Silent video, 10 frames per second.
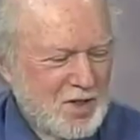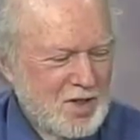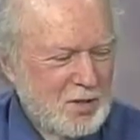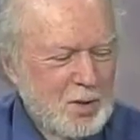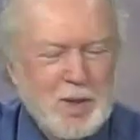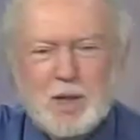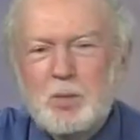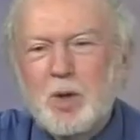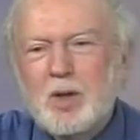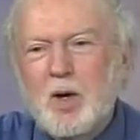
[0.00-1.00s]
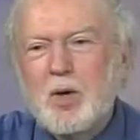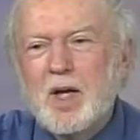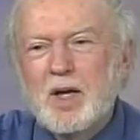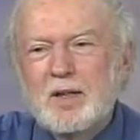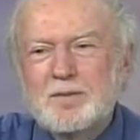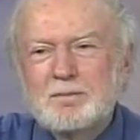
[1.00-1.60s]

Something about the book. Okay.